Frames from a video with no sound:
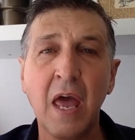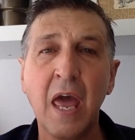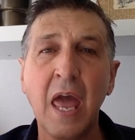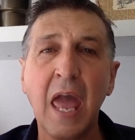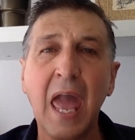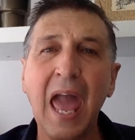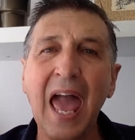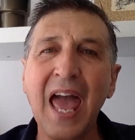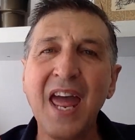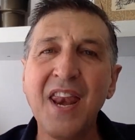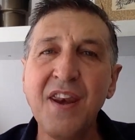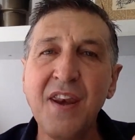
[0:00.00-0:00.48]

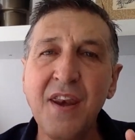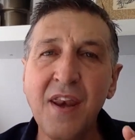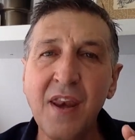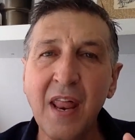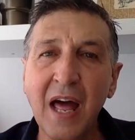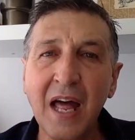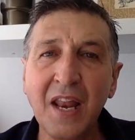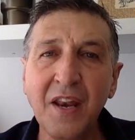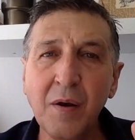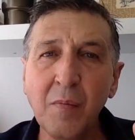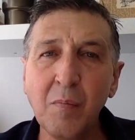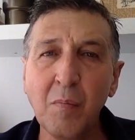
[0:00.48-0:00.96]
And
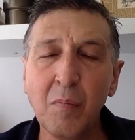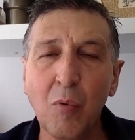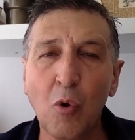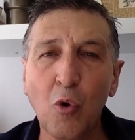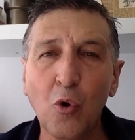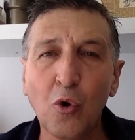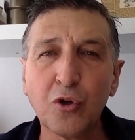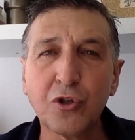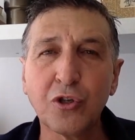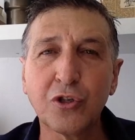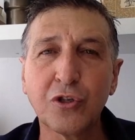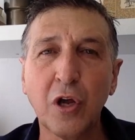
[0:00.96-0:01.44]
none more
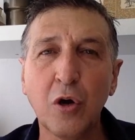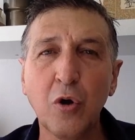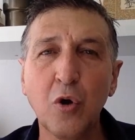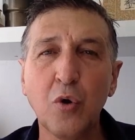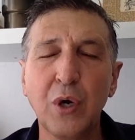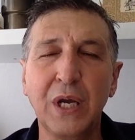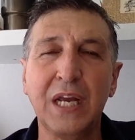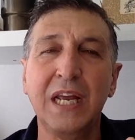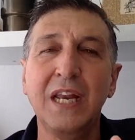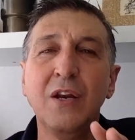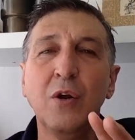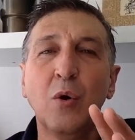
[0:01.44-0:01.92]
so
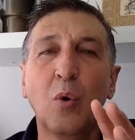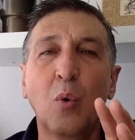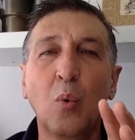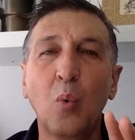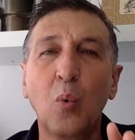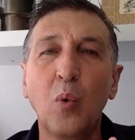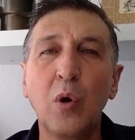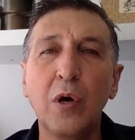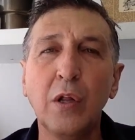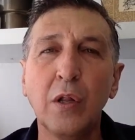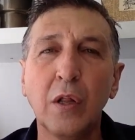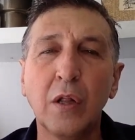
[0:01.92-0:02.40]
in a
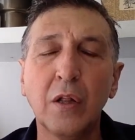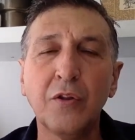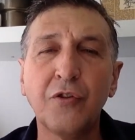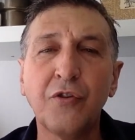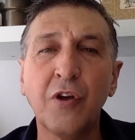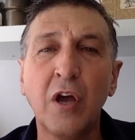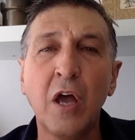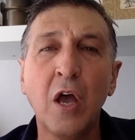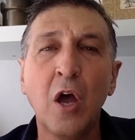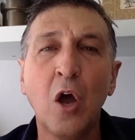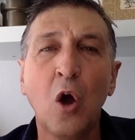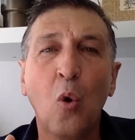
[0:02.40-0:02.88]
world
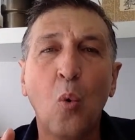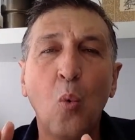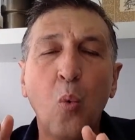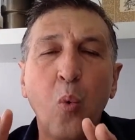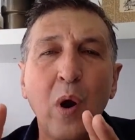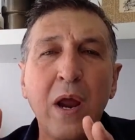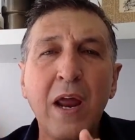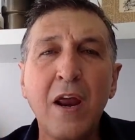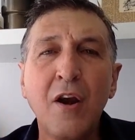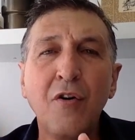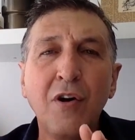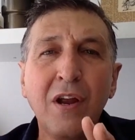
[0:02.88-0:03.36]

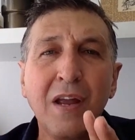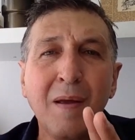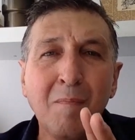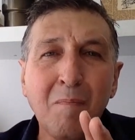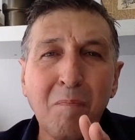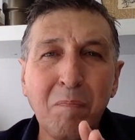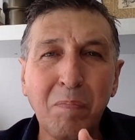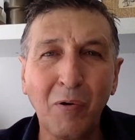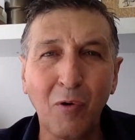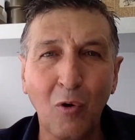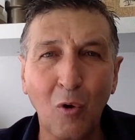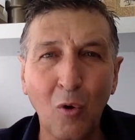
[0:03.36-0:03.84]
where
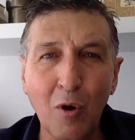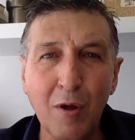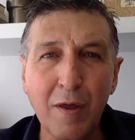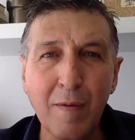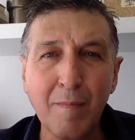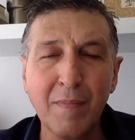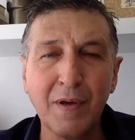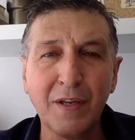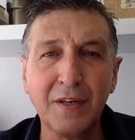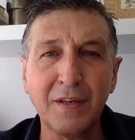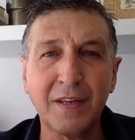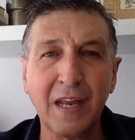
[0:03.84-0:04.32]

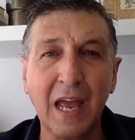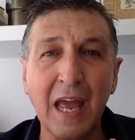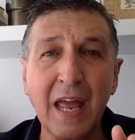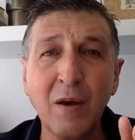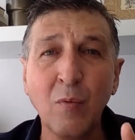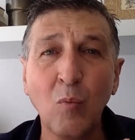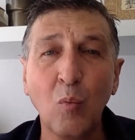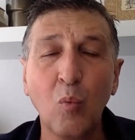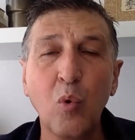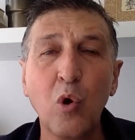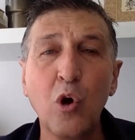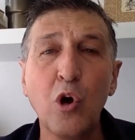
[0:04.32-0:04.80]
employment
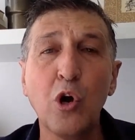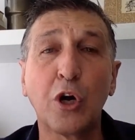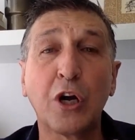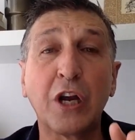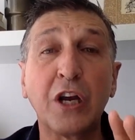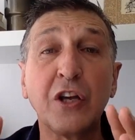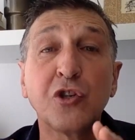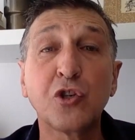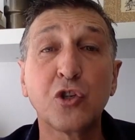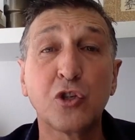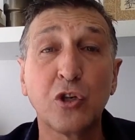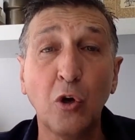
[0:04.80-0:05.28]
and work
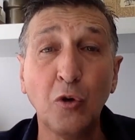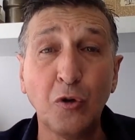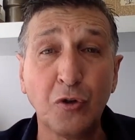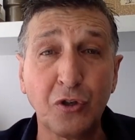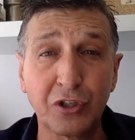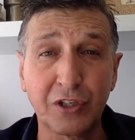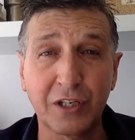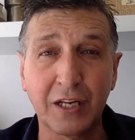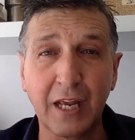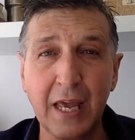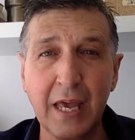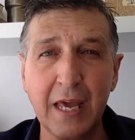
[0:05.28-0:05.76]
is so
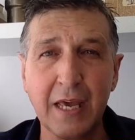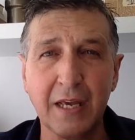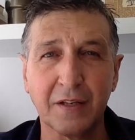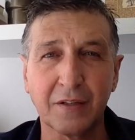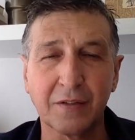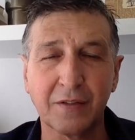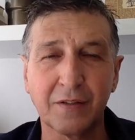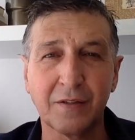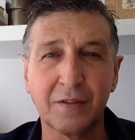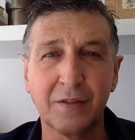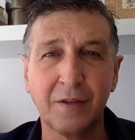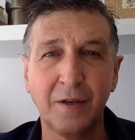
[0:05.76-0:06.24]

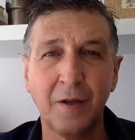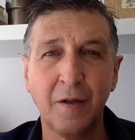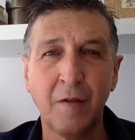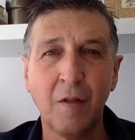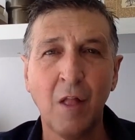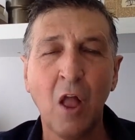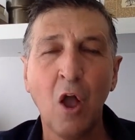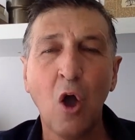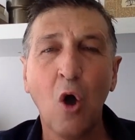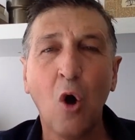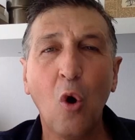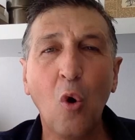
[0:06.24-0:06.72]
scarce.
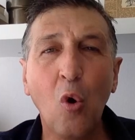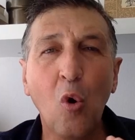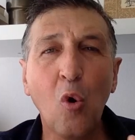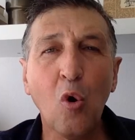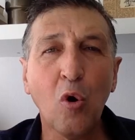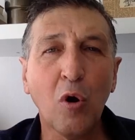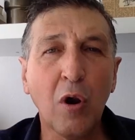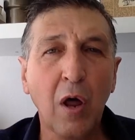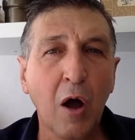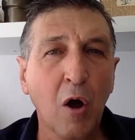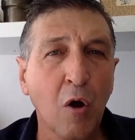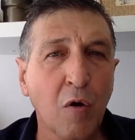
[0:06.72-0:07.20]

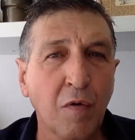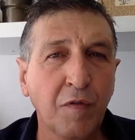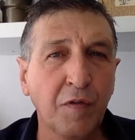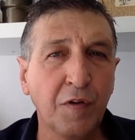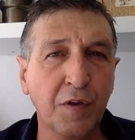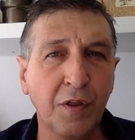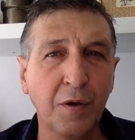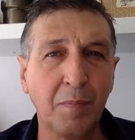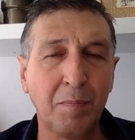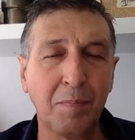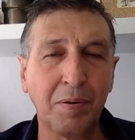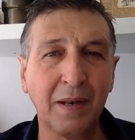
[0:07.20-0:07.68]
All over
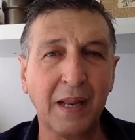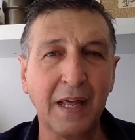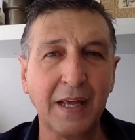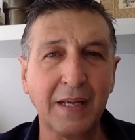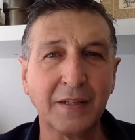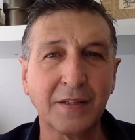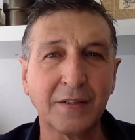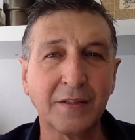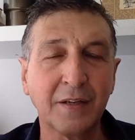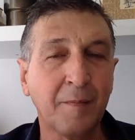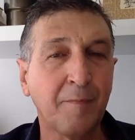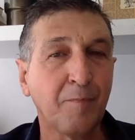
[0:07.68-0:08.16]
the
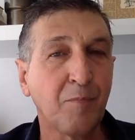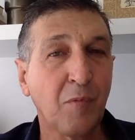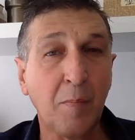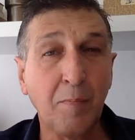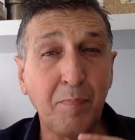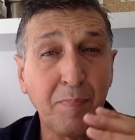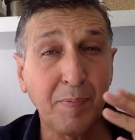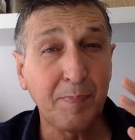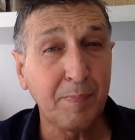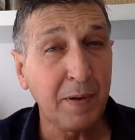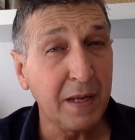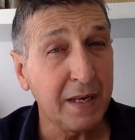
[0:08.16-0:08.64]
place,
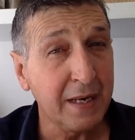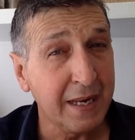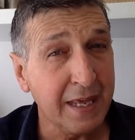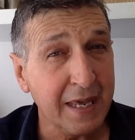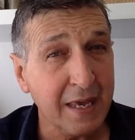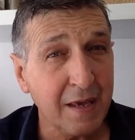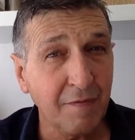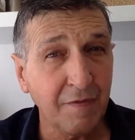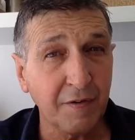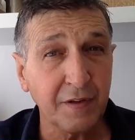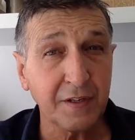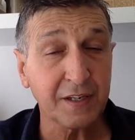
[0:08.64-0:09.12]

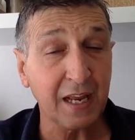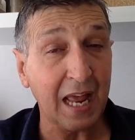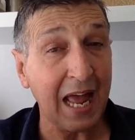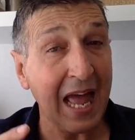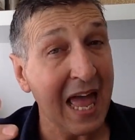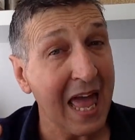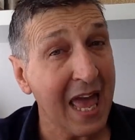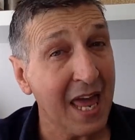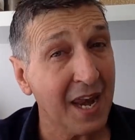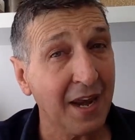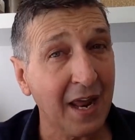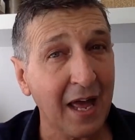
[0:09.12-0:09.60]
believers
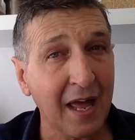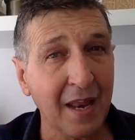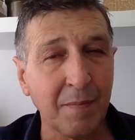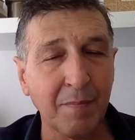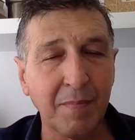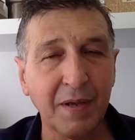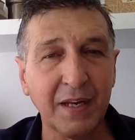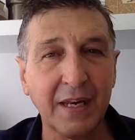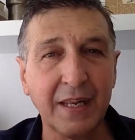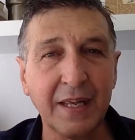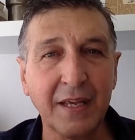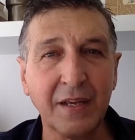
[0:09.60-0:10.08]
and
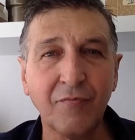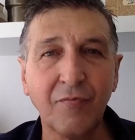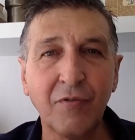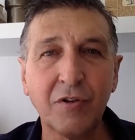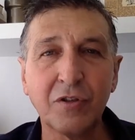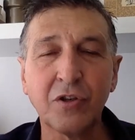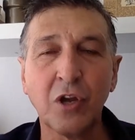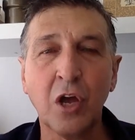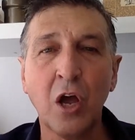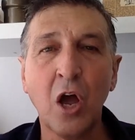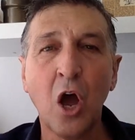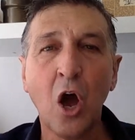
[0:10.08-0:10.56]
unbelievers
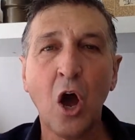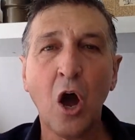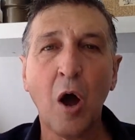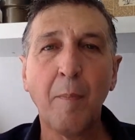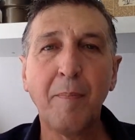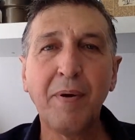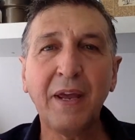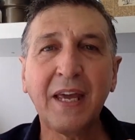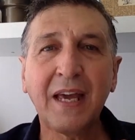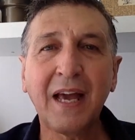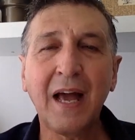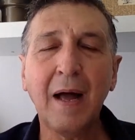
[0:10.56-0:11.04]

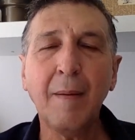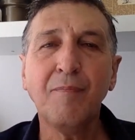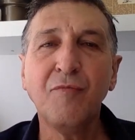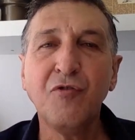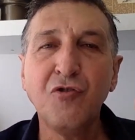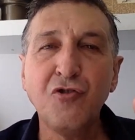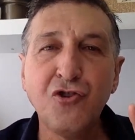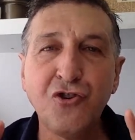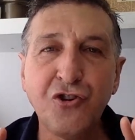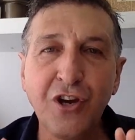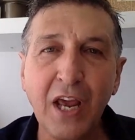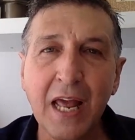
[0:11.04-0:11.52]
become
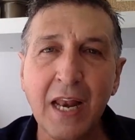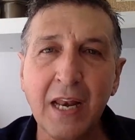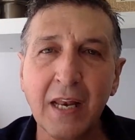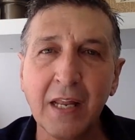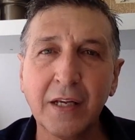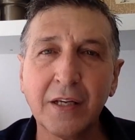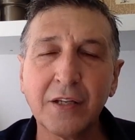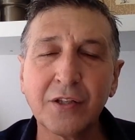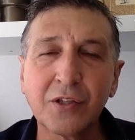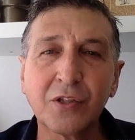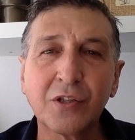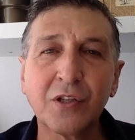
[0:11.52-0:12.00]

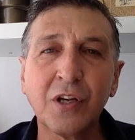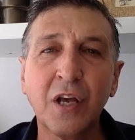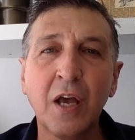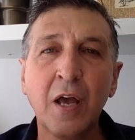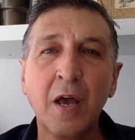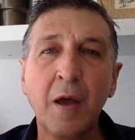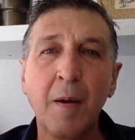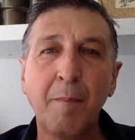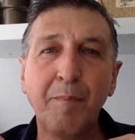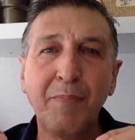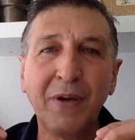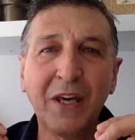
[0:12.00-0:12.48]
jealous
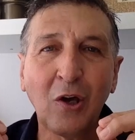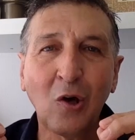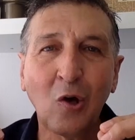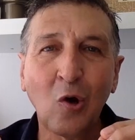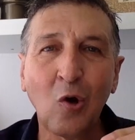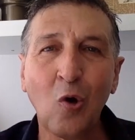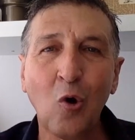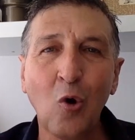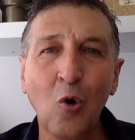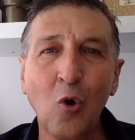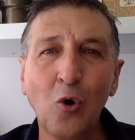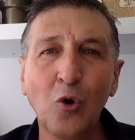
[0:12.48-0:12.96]

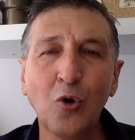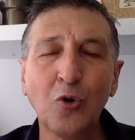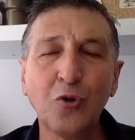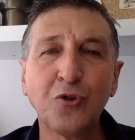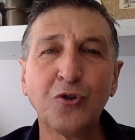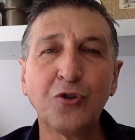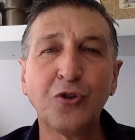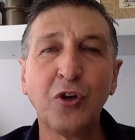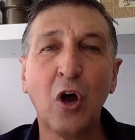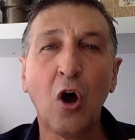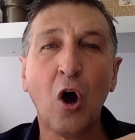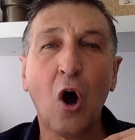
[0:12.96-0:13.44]

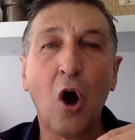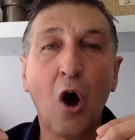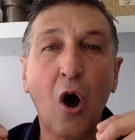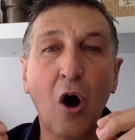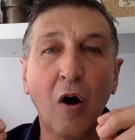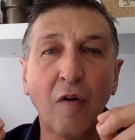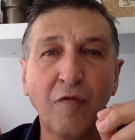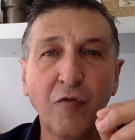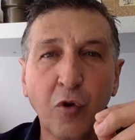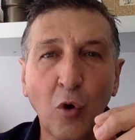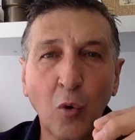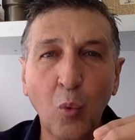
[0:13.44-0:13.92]
because
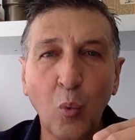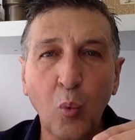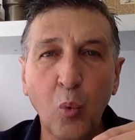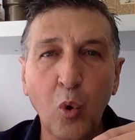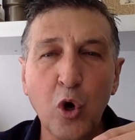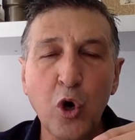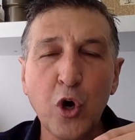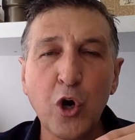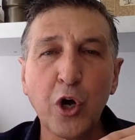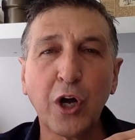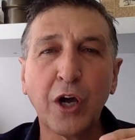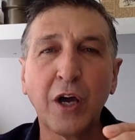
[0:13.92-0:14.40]
of the
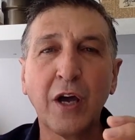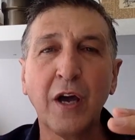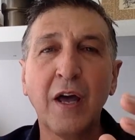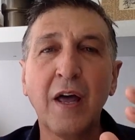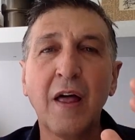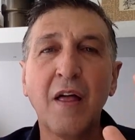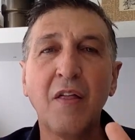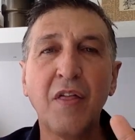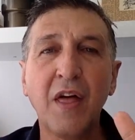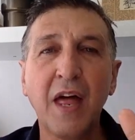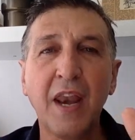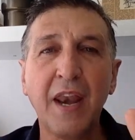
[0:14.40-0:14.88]
work
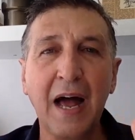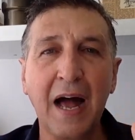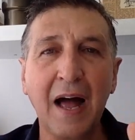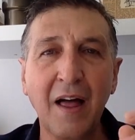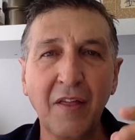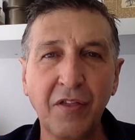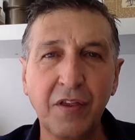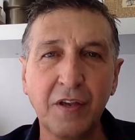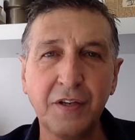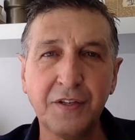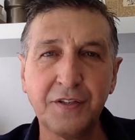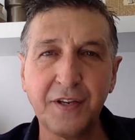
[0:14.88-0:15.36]
that
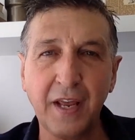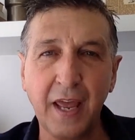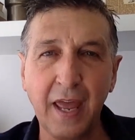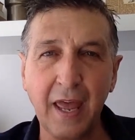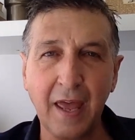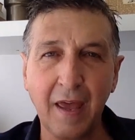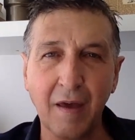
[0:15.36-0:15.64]
others have.